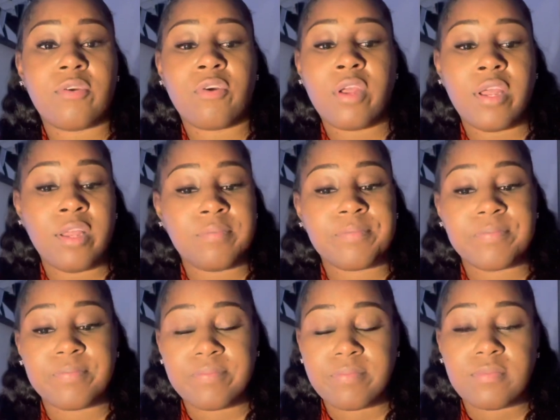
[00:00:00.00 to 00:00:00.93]
Or, hey,
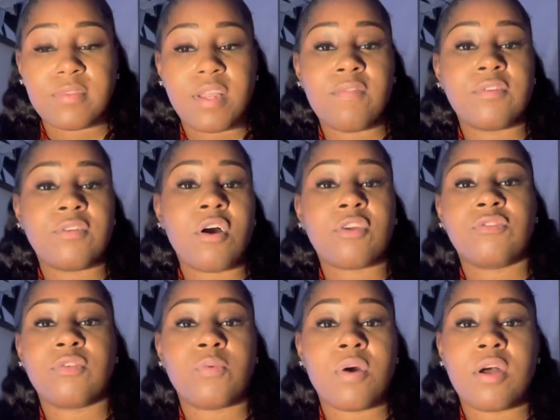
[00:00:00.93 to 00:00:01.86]
haven't talked
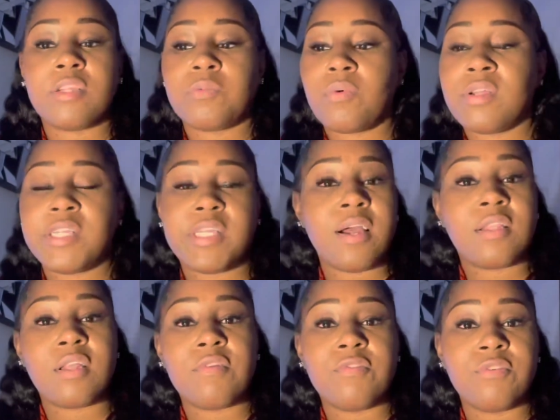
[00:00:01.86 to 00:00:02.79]
to you in a while. I just want to say I
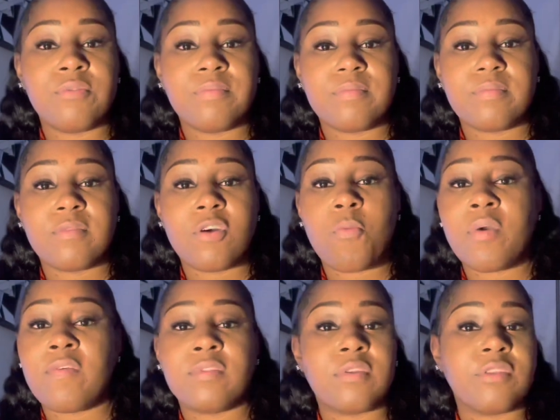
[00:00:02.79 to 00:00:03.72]
love you. I hope
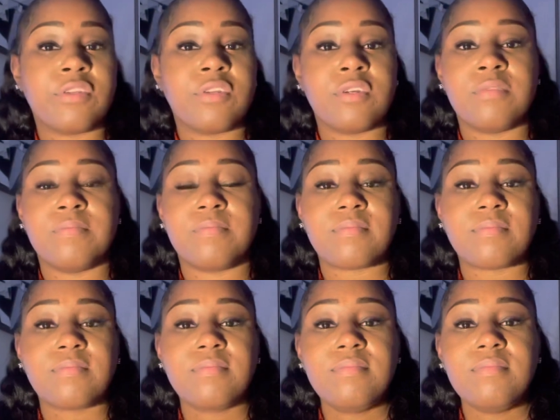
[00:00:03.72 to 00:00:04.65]
everything is good.
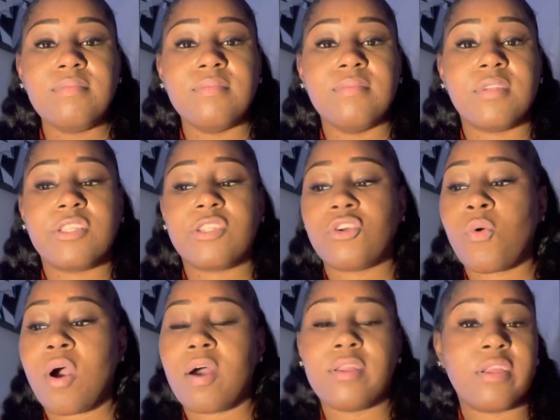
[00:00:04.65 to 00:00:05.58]
Let's go
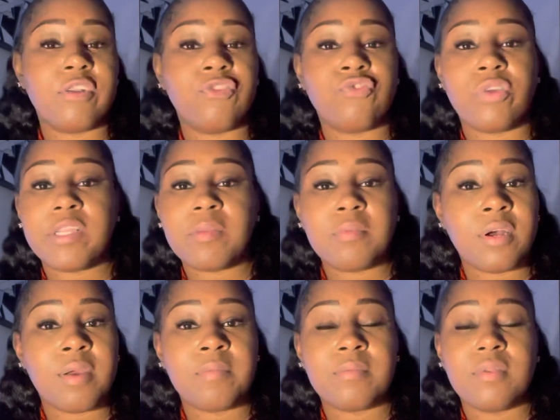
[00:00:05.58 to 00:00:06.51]
out and get a drink
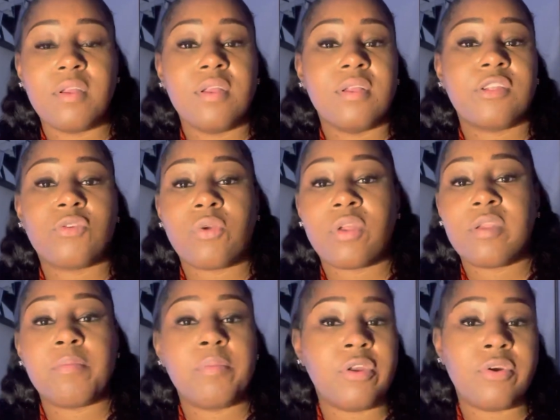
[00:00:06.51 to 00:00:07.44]
sometime. Let's go get
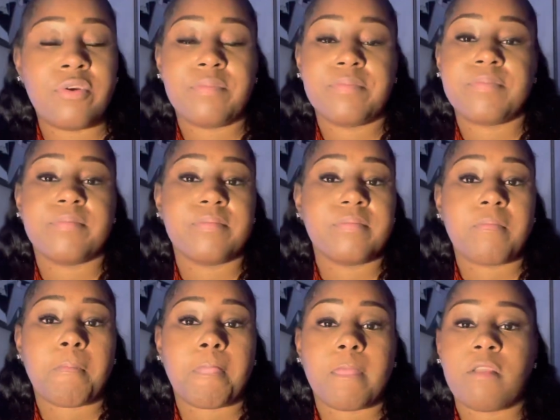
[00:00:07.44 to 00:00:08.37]
a beer.
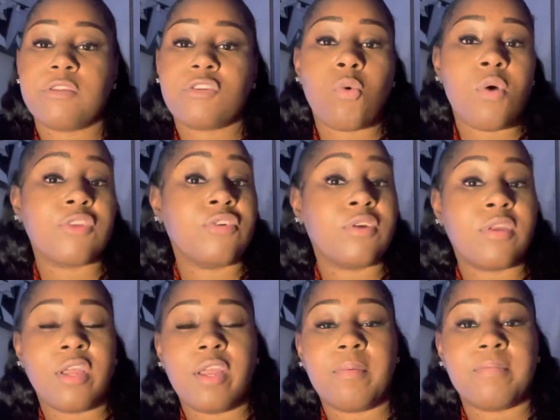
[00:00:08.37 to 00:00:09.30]
Let's go watch a
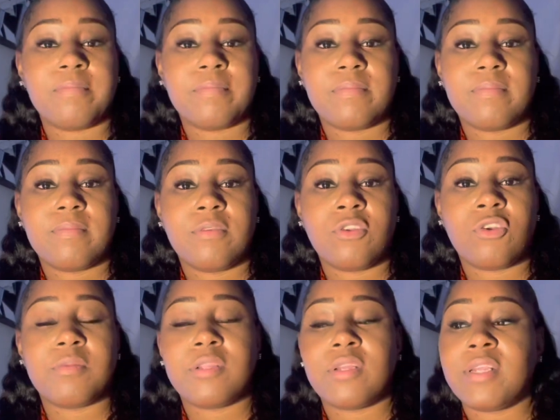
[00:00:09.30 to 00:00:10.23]
game. You know
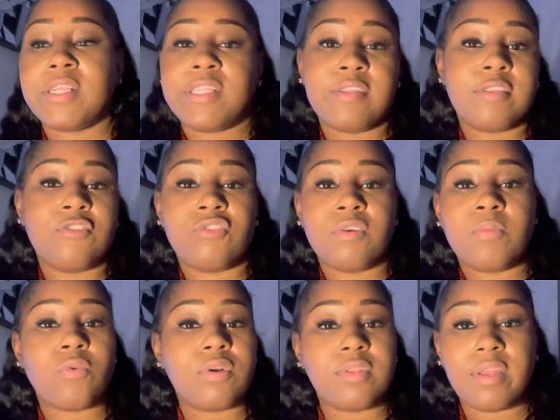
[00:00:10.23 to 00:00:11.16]
what I'm saying? Let's hit the gym
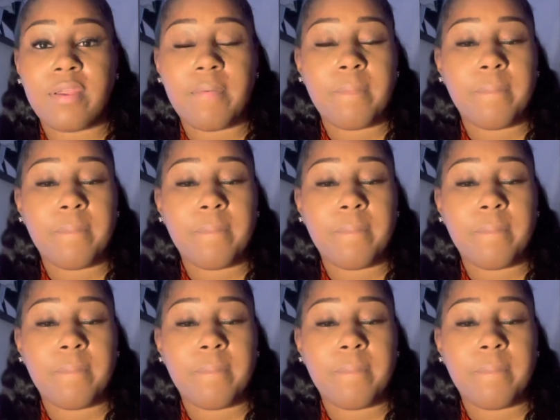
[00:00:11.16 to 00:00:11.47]
one day.